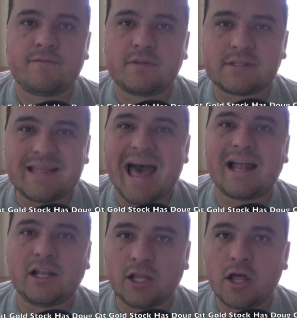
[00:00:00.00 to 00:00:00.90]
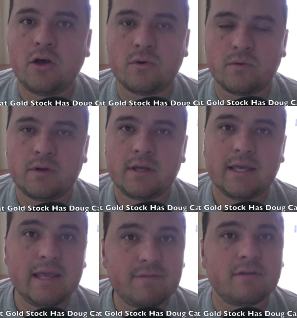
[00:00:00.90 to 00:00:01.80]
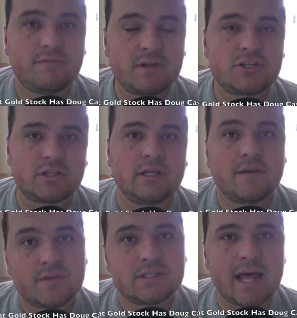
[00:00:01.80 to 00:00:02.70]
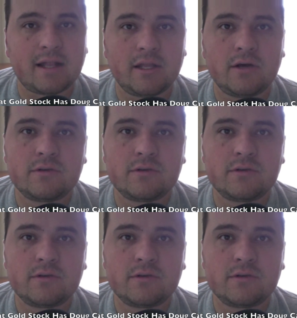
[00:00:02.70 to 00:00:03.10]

if it's that low, even officially, if it's that low,